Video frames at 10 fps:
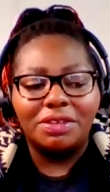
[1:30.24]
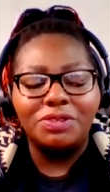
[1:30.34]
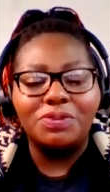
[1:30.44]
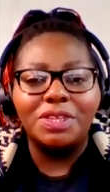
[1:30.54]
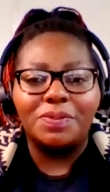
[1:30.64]
It was
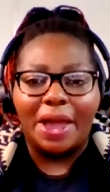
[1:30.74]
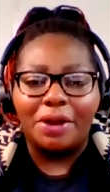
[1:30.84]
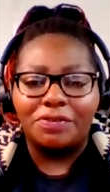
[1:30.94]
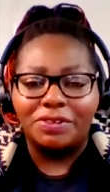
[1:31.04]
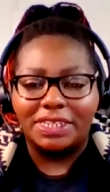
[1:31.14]
really
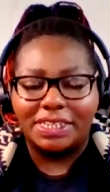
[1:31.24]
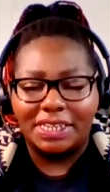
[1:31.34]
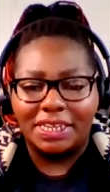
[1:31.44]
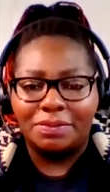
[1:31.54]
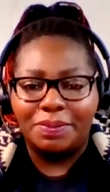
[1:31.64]
powerful to
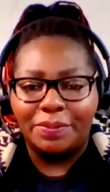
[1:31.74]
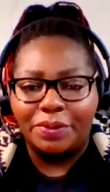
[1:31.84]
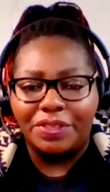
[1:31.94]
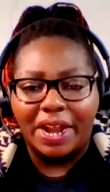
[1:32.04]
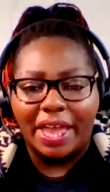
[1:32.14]
see people
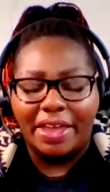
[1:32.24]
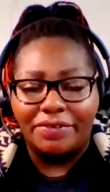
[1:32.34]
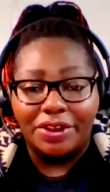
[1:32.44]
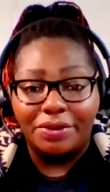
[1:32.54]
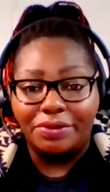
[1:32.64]
that I have
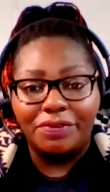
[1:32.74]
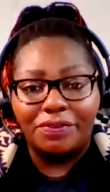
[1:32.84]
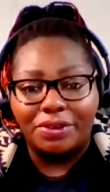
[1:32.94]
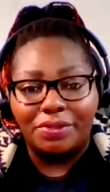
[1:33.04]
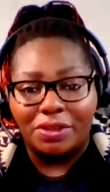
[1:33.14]
known
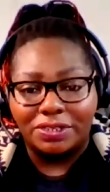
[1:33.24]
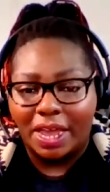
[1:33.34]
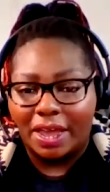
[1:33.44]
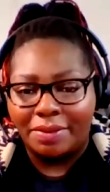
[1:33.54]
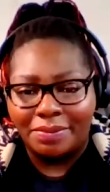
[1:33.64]
for a long
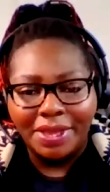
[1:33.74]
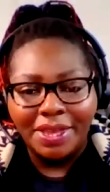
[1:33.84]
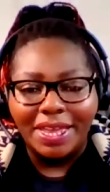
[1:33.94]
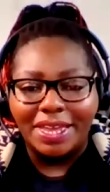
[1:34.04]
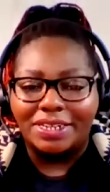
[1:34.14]
time
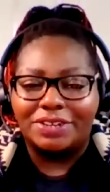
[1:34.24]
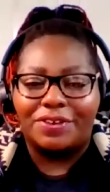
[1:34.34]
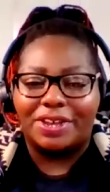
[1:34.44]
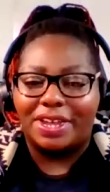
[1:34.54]
in a different